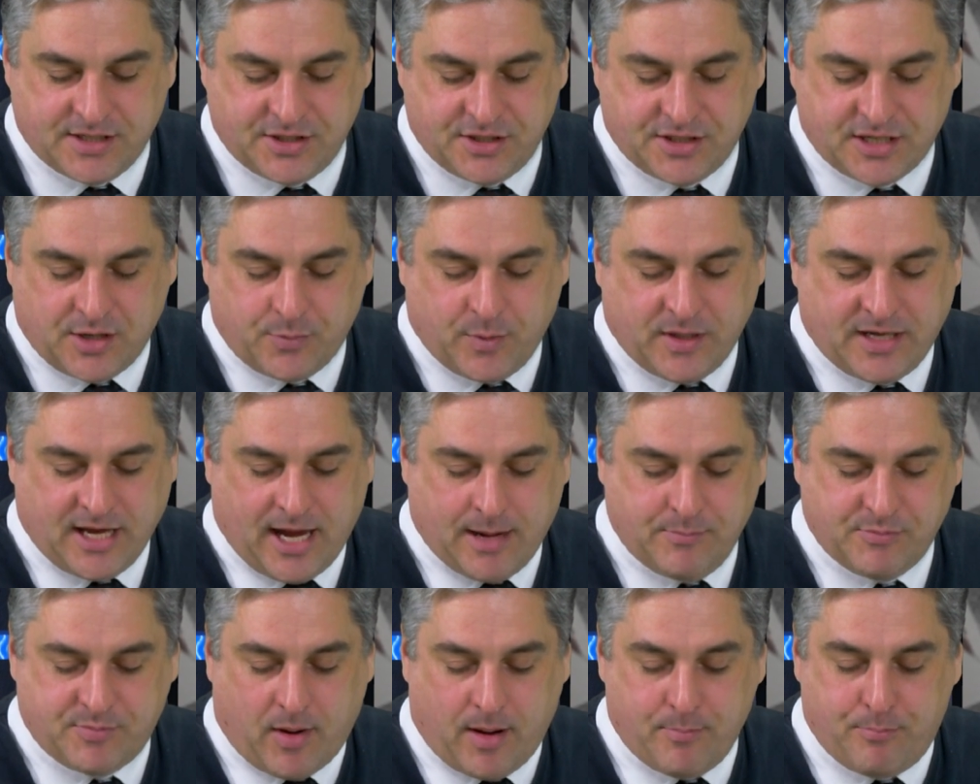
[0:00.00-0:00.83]
She said, we
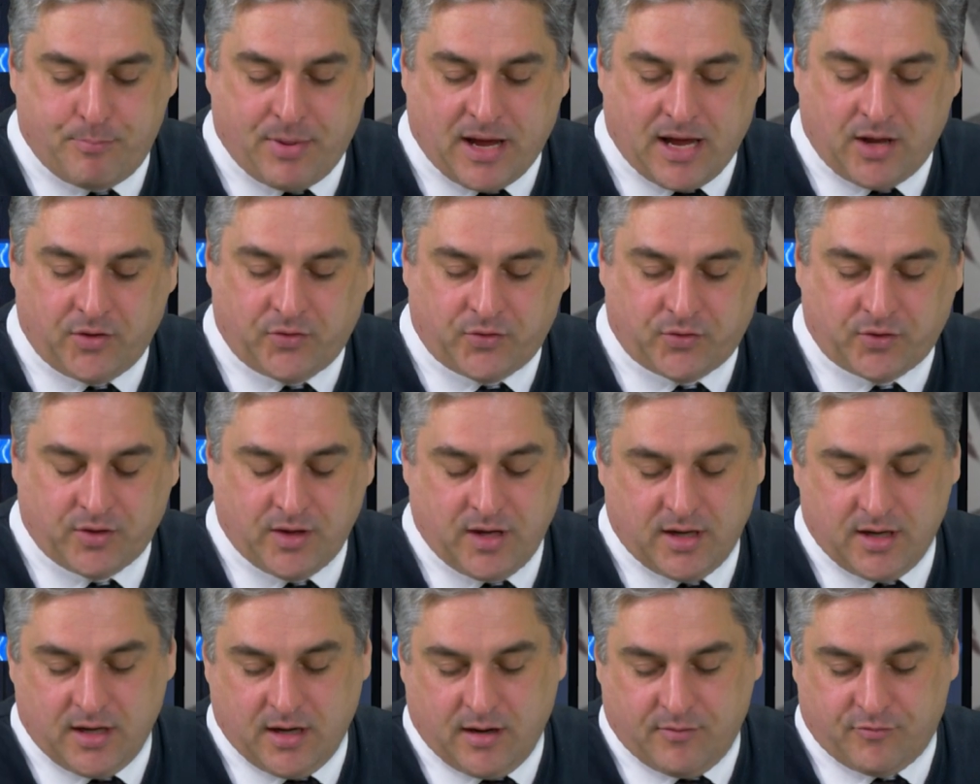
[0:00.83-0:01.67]
came by bus
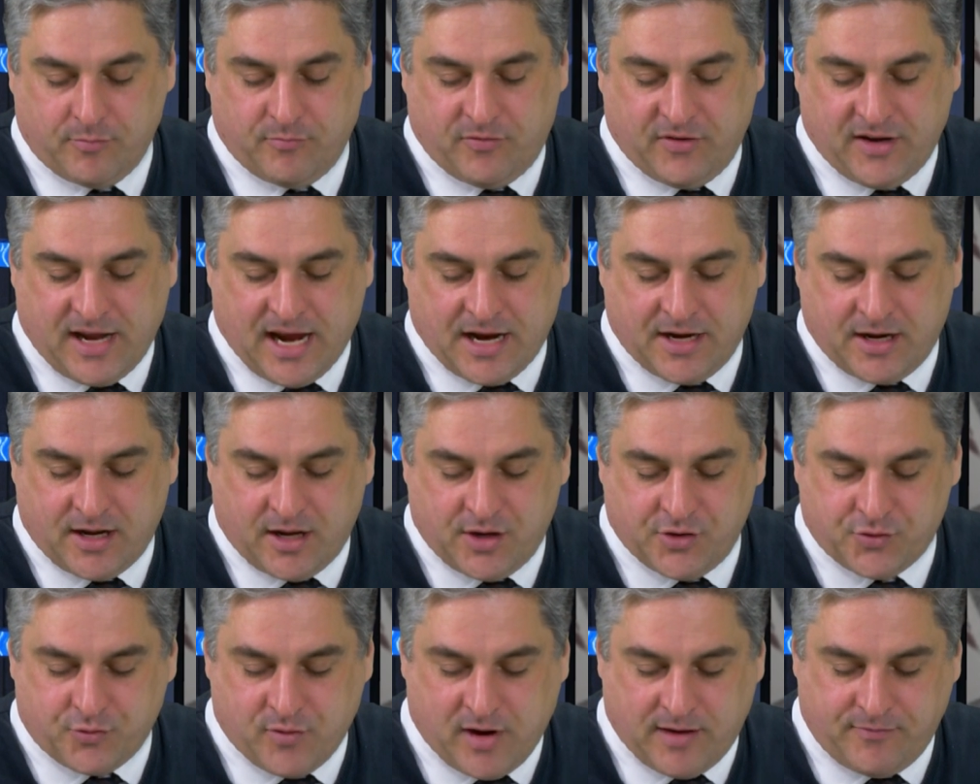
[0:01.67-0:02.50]
from Vienna
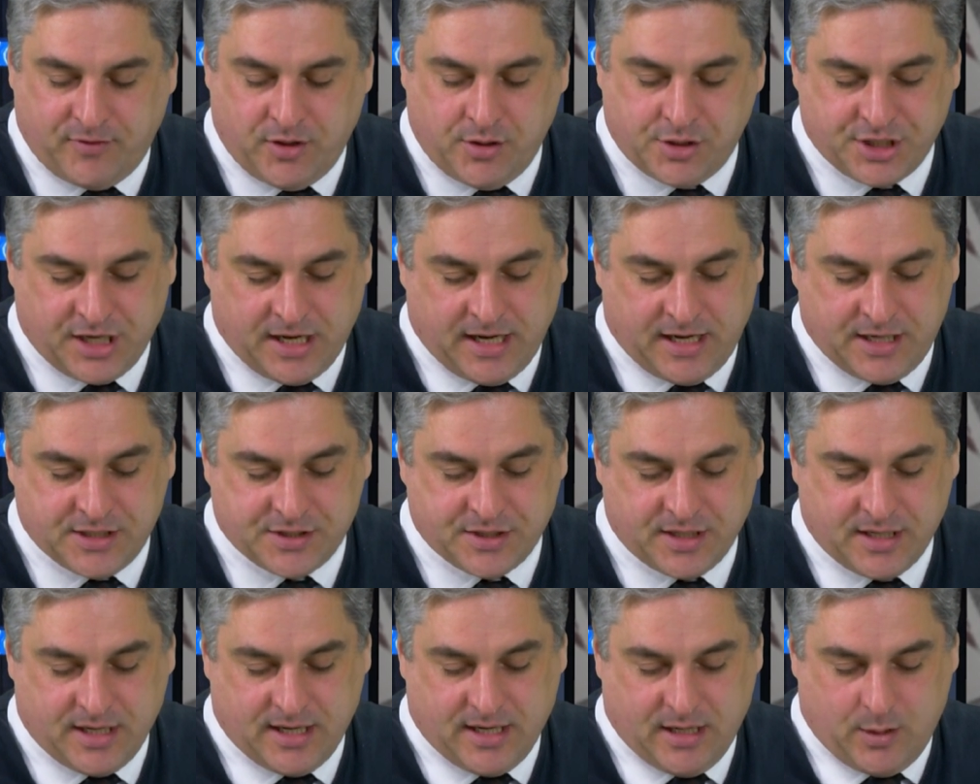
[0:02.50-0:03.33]
as
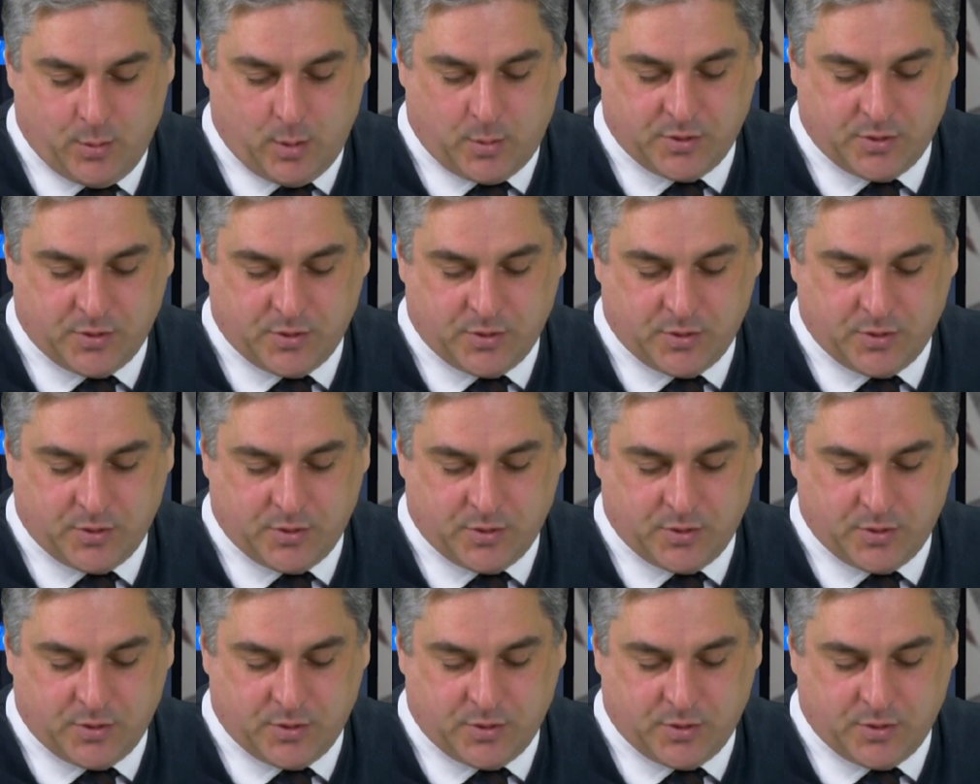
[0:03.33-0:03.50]
refugees. We were